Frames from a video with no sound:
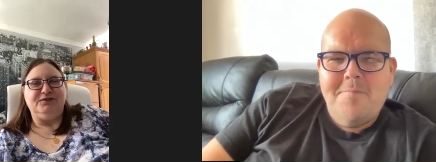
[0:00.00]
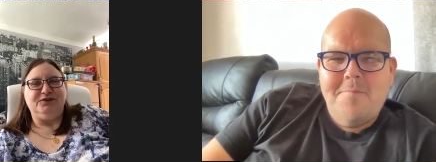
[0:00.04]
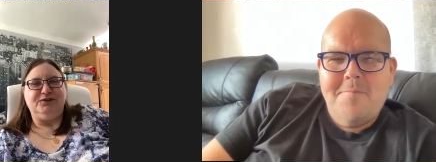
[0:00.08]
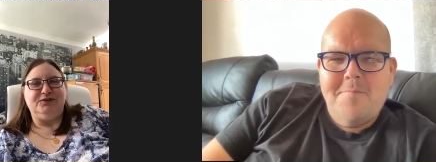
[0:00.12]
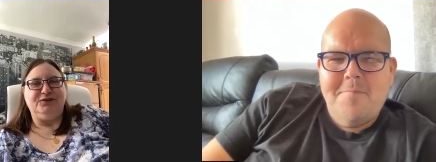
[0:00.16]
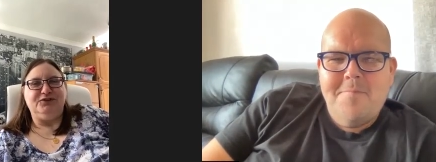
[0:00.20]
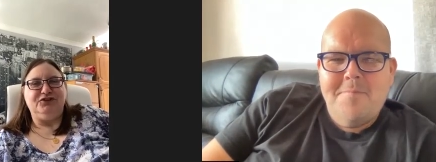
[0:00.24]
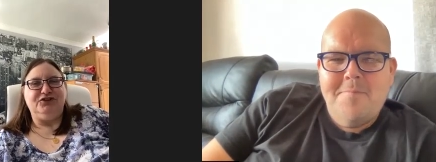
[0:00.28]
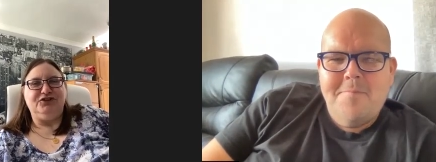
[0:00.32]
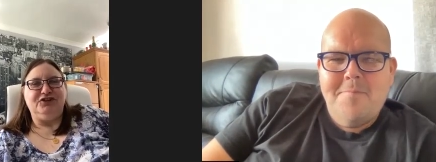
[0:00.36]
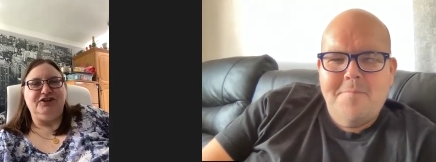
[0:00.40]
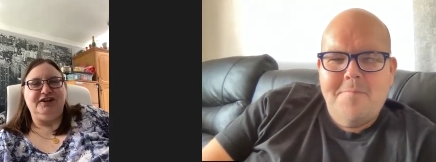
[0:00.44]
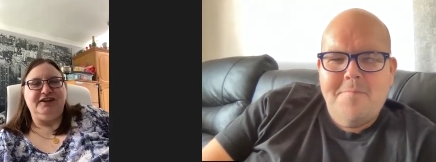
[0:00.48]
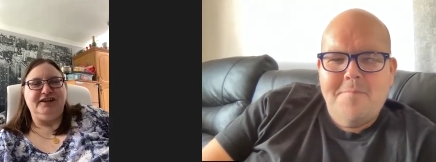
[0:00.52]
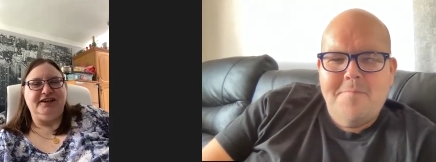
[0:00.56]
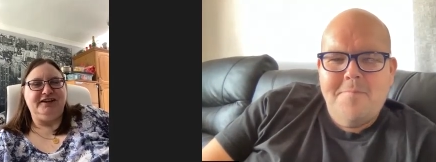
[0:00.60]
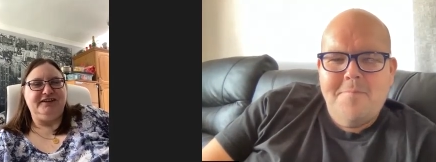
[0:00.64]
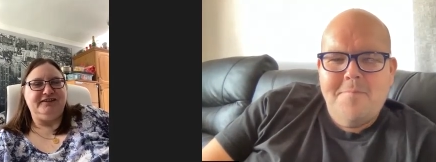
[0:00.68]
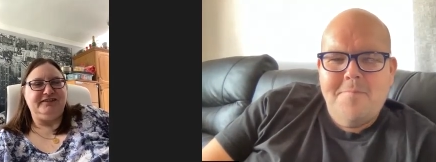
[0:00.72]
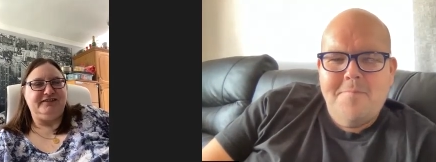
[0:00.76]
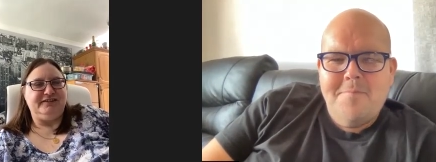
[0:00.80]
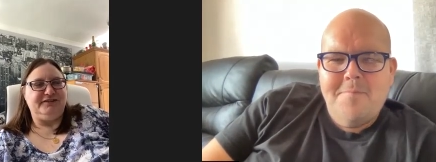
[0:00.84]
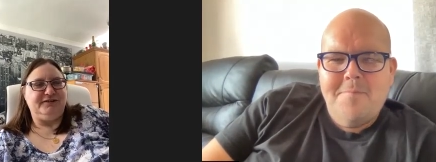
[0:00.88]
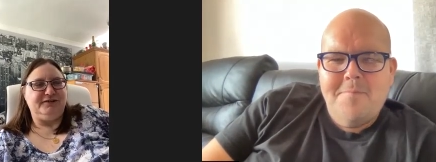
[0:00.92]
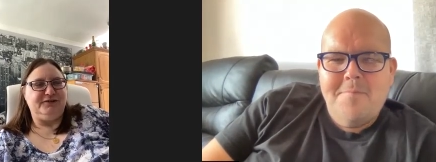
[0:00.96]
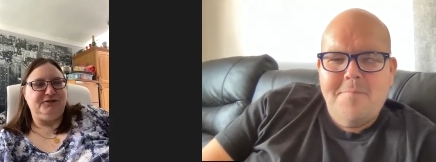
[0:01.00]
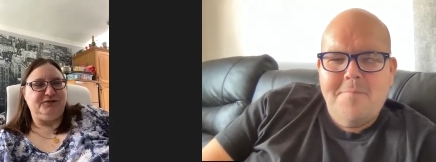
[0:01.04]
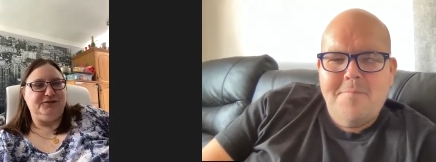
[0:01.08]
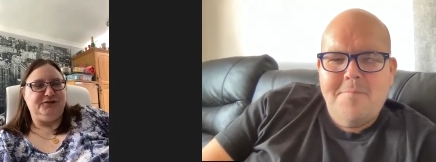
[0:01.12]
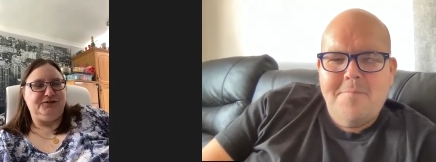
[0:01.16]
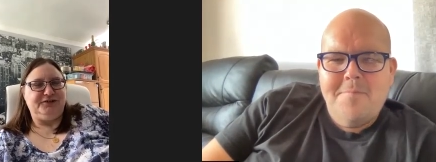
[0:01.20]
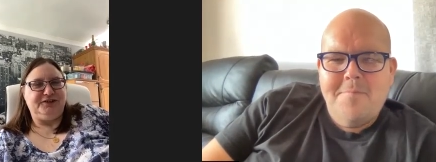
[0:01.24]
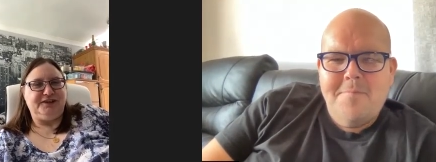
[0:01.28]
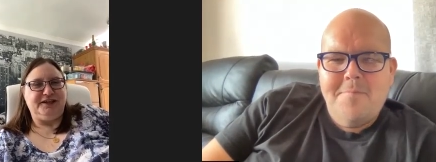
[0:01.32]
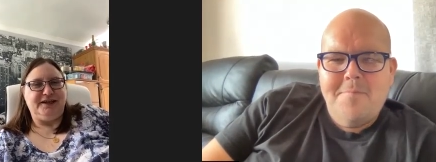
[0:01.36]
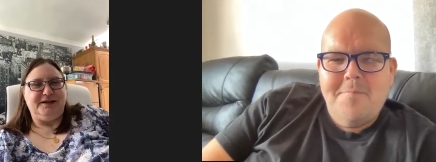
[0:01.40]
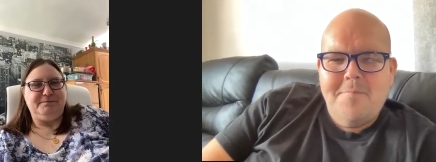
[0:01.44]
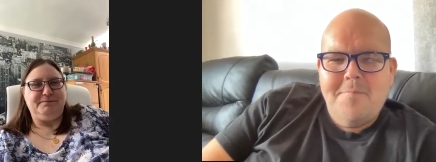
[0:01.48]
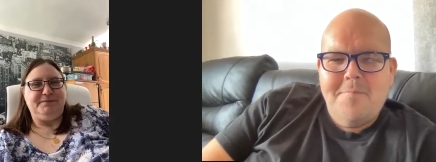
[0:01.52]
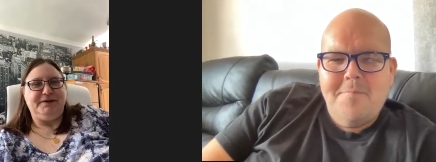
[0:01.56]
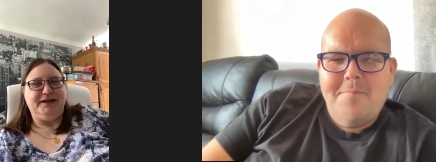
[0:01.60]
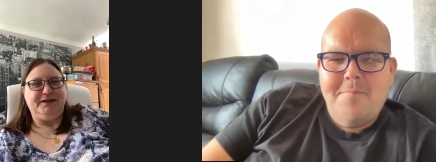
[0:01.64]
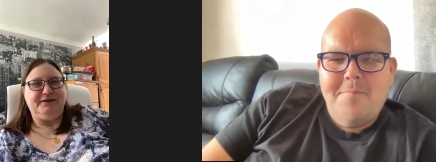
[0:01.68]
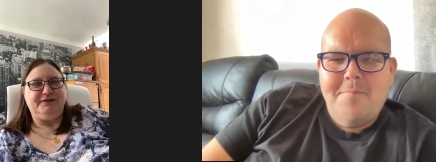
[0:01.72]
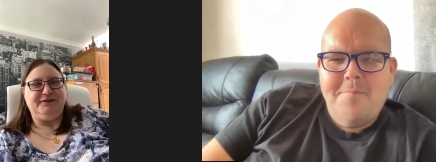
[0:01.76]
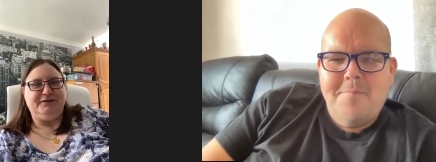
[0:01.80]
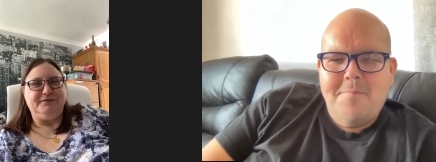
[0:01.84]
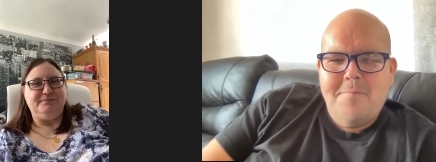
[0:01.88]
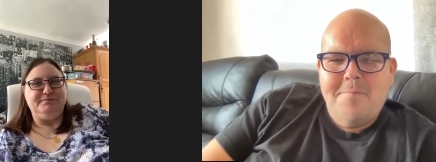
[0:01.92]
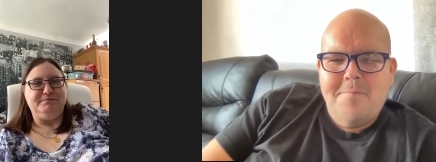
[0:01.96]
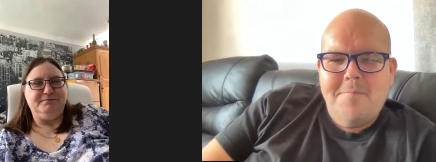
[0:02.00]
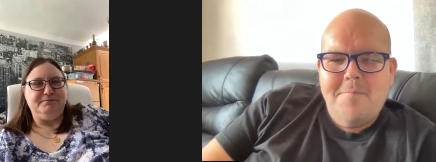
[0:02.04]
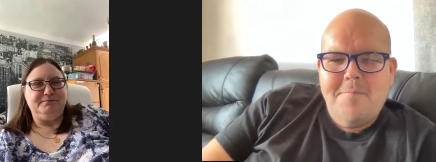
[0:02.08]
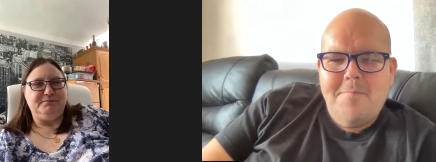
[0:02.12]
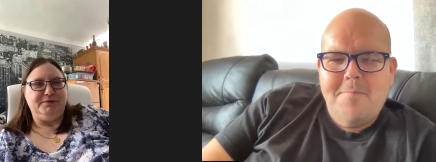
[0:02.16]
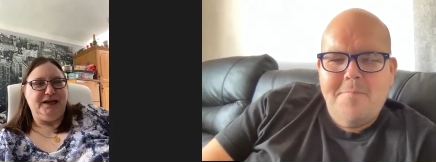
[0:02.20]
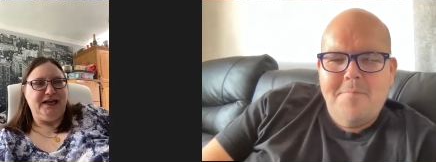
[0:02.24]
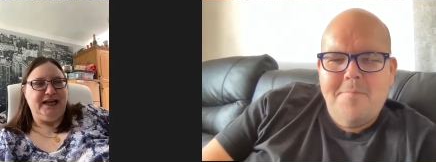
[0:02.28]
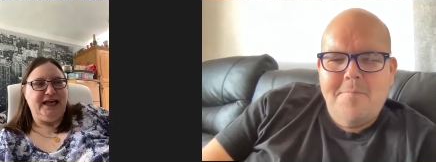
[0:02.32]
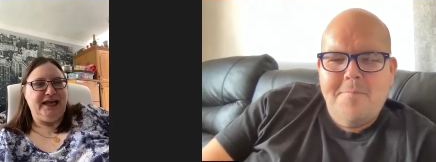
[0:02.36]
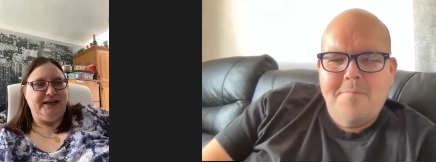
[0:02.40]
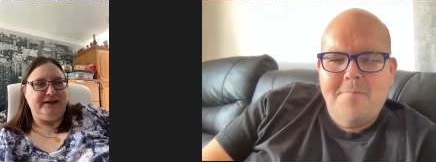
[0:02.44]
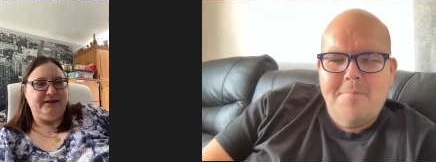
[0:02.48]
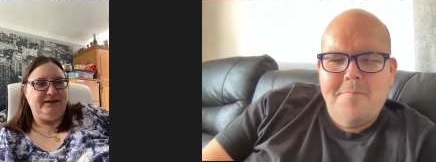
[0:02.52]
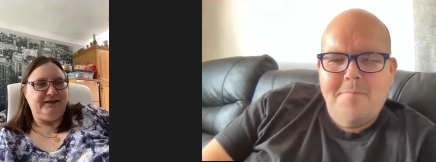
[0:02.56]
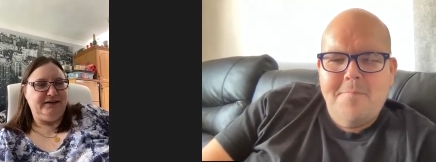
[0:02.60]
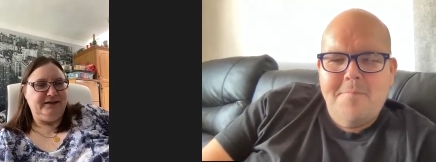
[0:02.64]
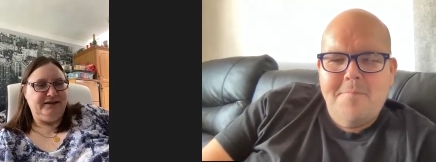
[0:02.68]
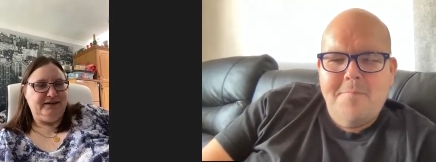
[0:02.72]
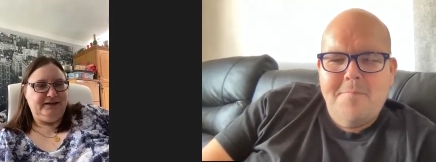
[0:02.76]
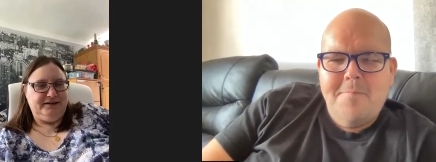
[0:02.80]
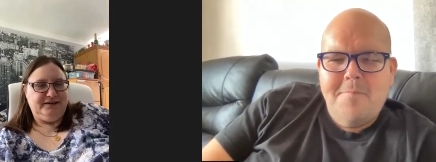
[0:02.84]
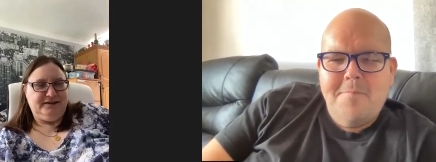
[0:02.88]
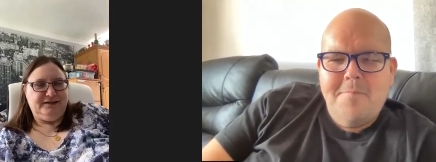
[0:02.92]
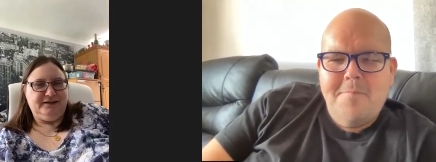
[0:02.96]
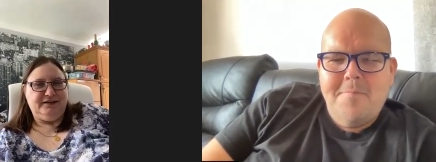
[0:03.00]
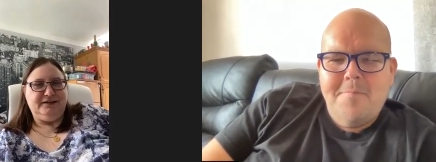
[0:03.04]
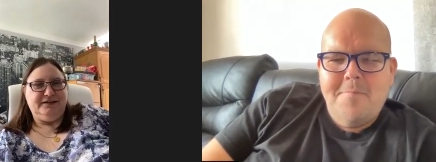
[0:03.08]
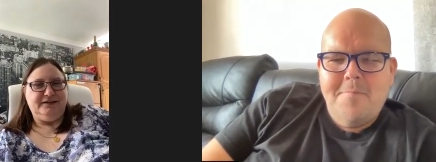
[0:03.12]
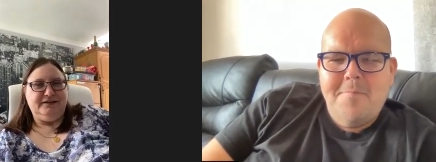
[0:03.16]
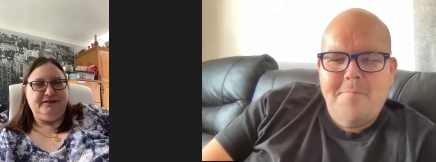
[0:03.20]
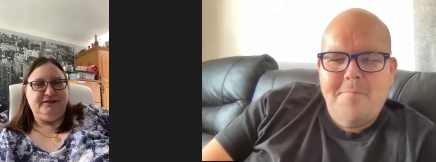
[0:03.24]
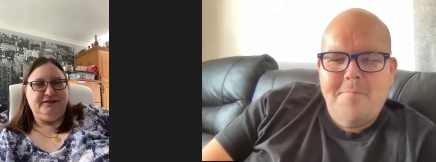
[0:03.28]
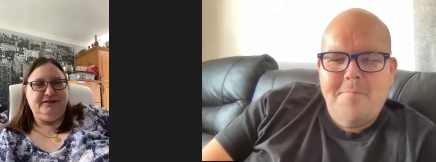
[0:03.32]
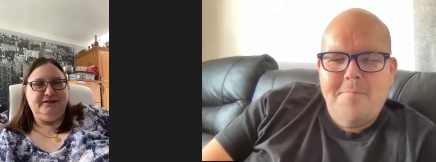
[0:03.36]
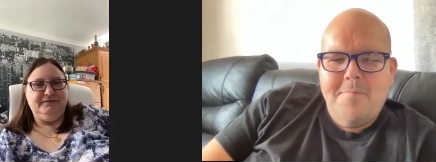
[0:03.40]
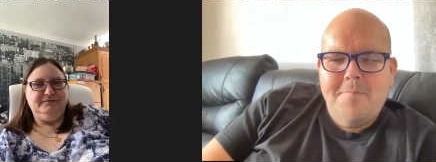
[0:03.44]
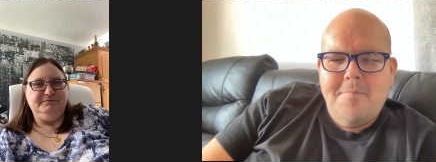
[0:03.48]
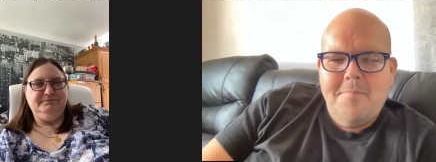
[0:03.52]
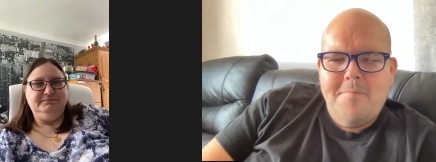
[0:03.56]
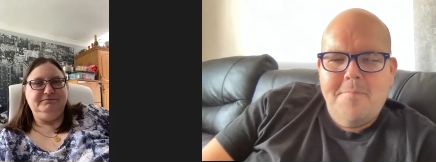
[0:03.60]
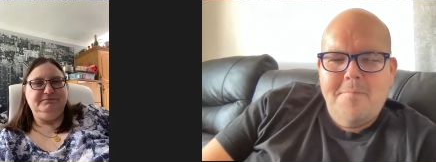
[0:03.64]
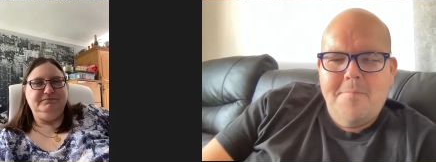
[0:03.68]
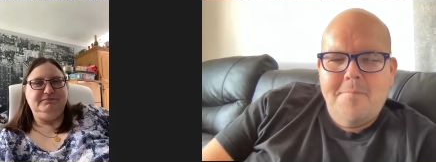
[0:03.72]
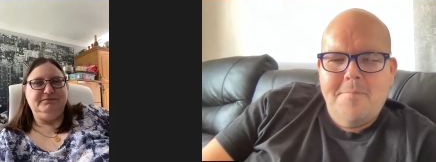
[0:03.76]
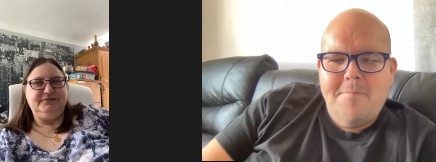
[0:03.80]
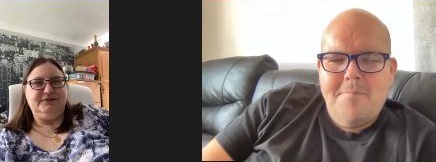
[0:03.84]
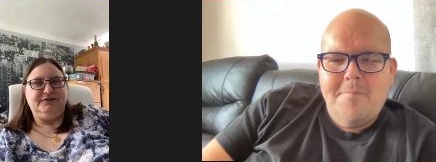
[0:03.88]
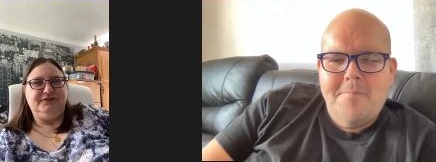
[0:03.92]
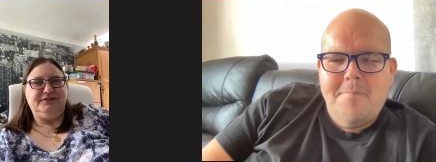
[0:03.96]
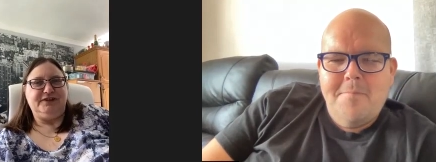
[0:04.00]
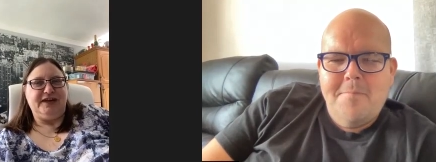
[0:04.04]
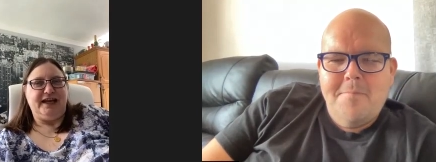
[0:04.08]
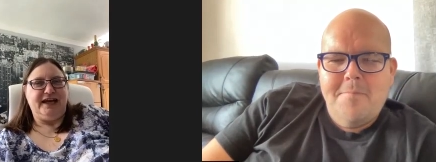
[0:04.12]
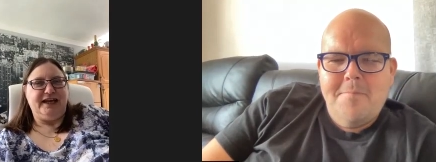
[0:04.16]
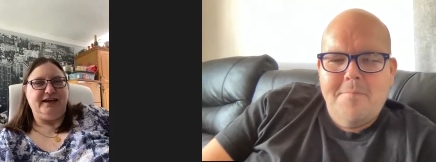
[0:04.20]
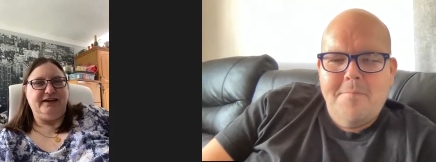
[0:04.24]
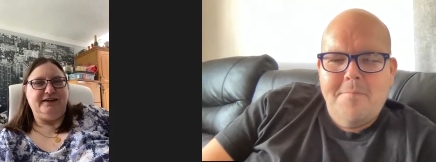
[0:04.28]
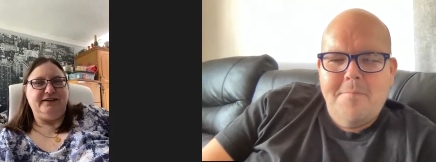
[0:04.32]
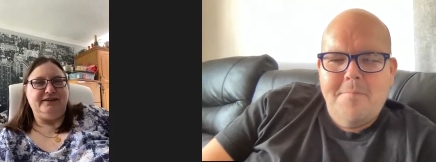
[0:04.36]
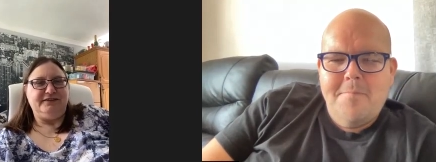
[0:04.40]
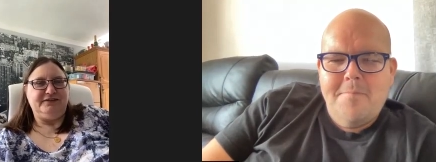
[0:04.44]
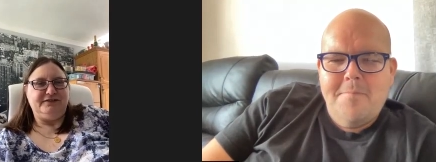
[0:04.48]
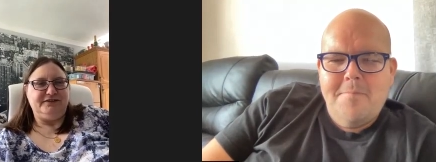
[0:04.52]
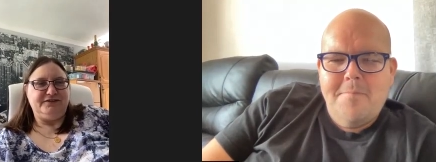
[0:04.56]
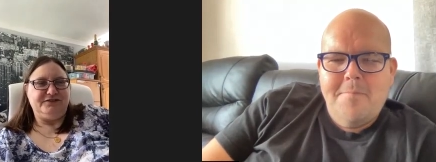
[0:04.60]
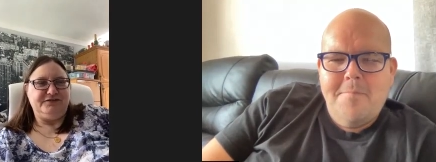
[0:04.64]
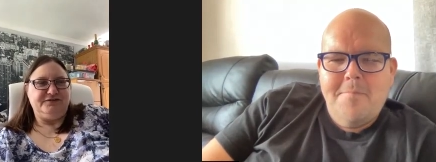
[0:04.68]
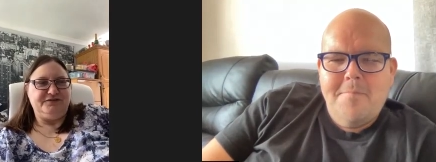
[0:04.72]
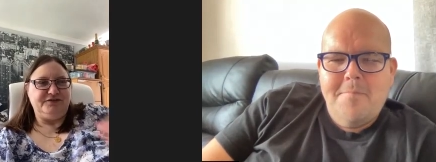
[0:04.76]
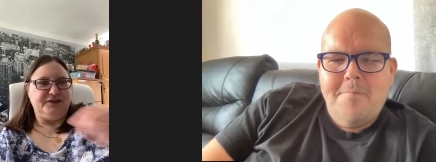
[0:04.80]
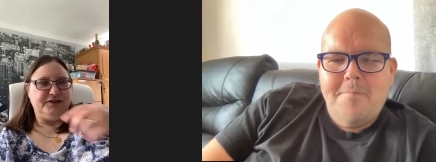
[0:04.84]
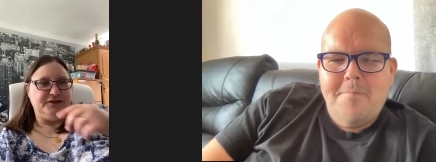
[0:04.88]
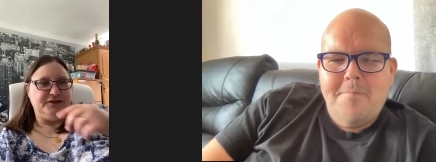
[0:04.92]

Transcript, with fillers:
Speaker 1: fortunately, so I'll just get back to plan and salads for